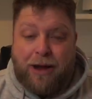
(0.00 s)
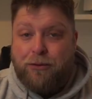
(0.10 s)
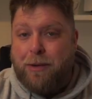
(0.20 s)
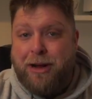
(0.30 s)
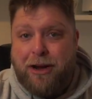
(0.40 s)

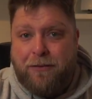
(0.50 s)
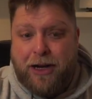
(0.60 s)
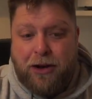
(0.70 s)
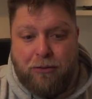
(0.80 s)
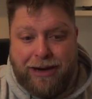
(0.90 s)
so I made a
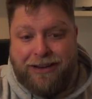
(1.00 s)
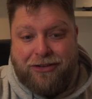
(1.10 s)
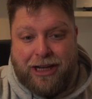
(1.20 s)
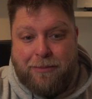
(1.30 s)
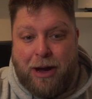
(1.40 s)
video
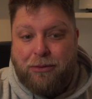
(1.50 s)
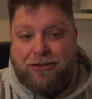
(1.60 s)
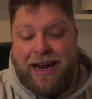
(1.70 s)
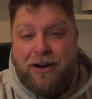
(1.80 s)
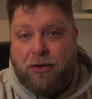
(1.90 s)
recently about
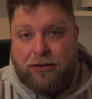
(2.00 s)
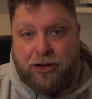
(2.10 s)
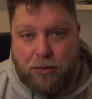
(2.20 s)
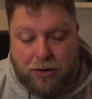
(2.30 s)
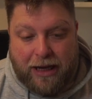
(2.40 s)

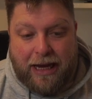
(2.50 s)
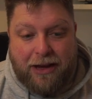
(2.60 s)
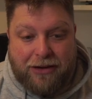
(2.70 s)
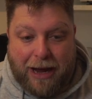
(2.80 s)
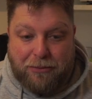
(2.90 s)
TDUK
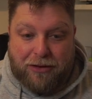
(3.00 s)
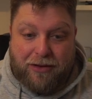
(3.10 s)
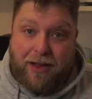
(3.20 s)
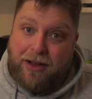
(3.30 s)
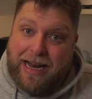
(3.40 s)
UK's apps and
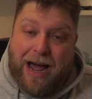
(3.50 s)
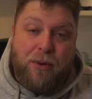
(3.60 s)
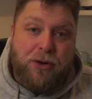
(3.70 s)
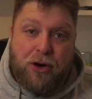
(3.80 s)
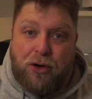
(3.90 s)
that they're now
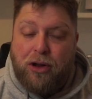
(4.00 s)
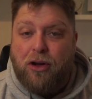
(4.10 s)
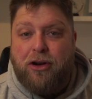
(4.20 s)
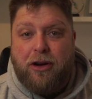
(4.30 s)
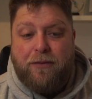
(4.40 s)
no
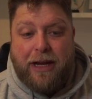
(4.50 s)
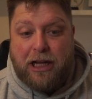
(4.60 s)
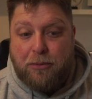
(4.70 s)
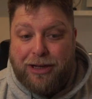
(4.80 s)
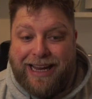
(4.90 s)
longer
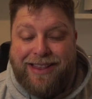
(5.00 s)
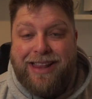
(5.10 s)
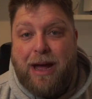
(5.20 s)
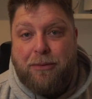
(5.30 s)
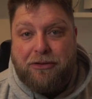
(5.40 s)
available in
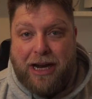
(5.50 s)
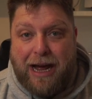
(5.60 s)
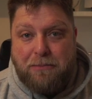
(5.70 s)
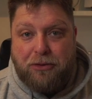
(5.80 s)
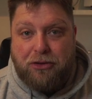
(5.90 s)
the Amazon
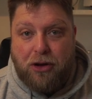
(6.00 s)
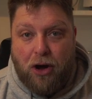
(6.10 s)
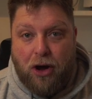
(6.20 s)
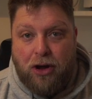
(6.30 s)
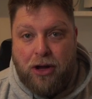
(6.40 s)
App
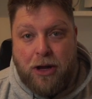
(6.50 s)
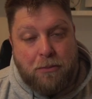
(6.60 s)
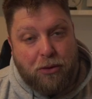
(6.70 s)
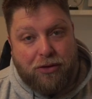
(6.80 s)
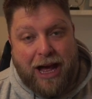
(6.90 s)
Store,
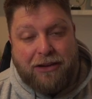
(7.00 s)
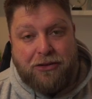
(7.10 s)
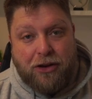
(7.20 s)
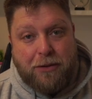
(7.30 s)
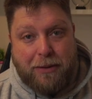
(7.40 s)
but that's
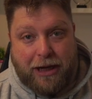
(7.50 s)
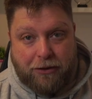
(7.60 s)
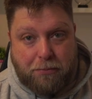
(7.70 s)
not the biggest